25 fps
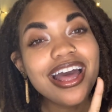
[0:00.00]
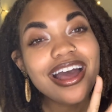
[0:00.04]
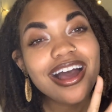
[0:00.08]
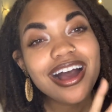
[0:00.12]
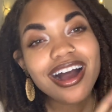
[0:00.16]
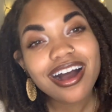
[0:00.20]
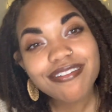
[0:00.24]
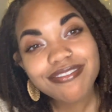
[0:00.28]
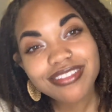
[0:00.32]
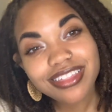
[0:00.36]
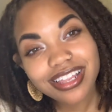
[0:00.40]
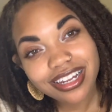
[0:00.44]

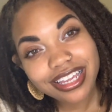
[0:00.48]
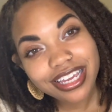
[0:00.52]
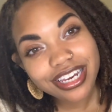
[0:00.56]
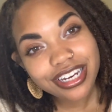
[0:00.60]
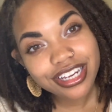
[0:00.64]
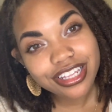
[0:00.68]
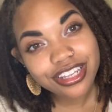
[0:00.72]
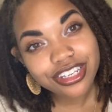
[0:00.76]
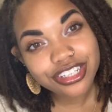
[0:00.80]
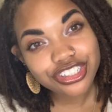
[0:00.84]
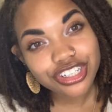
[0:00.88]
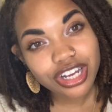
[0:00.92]
of the Landing
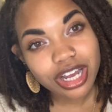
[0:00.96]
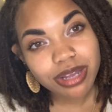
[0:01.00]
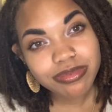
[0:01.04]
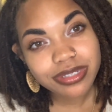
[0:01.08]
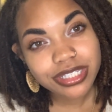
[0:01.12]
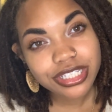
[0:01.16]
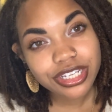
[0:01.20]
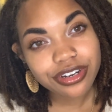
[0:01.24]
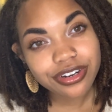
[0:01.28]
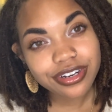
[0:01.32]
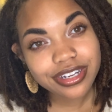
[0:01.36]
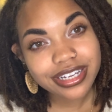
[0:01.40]
the Job
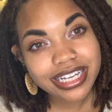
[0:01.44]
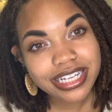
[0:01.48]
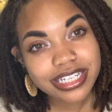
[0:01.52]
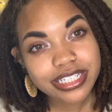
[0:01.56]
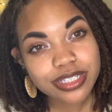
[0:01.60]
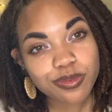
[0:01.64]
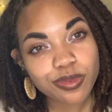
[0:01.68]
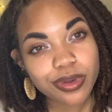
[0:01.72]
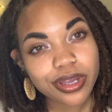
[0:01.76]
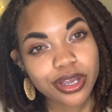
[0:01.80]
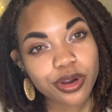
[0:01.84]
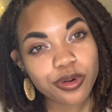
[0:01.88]
series,
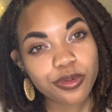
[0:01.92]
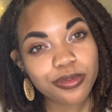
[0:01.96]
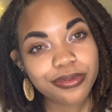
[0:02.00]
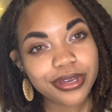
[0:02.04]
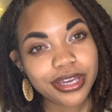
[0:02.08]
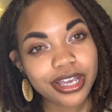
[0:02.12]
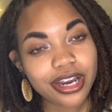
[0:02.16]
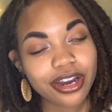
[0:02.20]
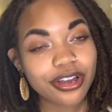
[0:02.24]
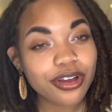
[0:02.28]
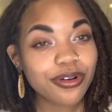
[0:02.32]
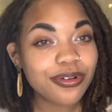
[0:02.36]
where we
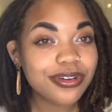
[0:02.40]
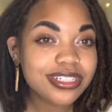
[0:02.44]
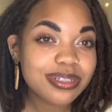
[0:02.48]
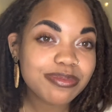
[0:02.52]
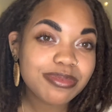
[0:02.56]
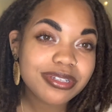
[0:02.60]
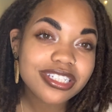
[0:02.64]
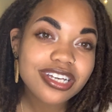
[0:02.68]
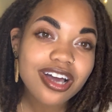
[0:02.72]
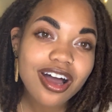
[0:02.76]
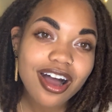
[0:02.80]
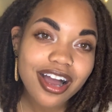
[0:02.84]
are going to be
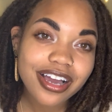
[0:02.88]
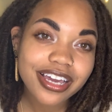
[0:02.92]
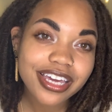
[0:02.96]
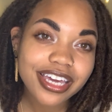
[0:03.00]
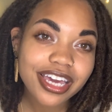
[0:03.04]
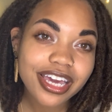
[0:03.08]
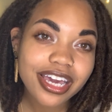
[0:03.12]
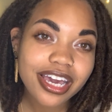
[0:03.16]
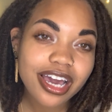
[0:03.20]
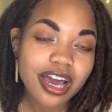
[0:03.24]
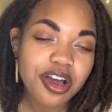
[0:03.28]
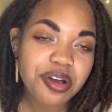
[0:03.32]

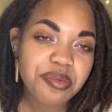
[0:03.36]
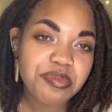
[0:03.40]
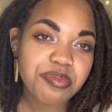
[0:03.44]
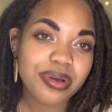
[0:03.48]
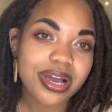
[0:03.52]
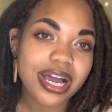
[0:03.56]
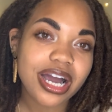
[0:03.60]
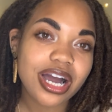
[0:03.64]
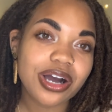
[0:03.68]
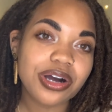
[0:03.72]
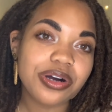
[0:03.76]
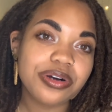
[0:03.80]
talking
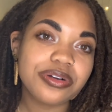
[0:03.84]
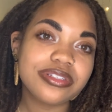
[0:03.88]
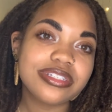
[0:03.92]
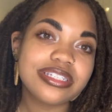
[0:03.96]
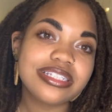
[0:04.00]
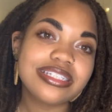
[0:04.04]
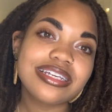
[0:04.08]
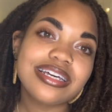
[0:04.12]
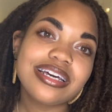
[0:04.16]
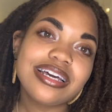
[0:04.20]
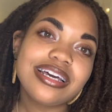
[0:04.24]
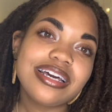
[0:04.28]
about,
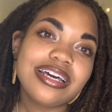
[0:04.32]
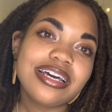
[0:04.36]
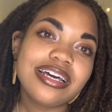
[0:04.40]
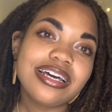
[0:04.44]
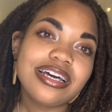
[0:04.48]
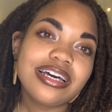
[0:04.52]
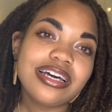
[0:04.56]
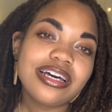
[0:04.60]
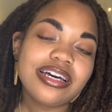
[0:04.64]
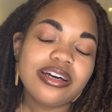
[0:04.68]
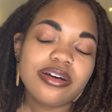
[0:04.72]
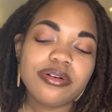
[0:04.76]

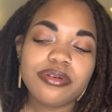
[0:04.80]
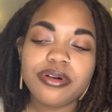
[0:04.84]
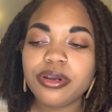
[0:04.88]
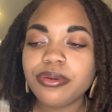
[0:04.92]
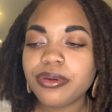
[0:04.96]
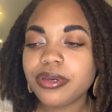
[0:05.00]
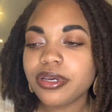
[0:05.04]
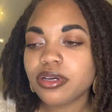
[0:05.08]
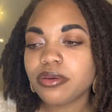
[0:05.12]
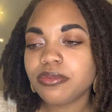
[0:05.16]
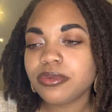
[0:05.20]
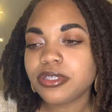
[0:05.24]
what are we
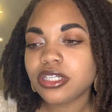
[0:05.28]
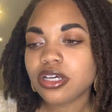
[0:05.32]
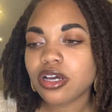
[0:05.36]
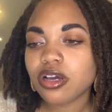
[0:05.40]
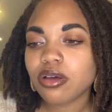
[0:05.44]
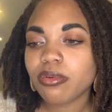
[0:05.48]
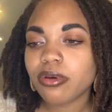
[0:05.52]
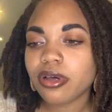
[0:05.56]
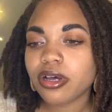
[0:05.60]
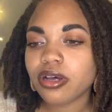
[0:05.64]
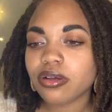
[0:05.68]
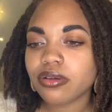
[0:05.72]
going to be talking
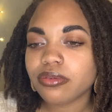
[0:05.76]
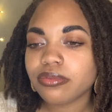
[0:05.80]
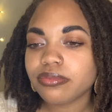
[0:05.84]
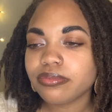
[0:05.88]
about?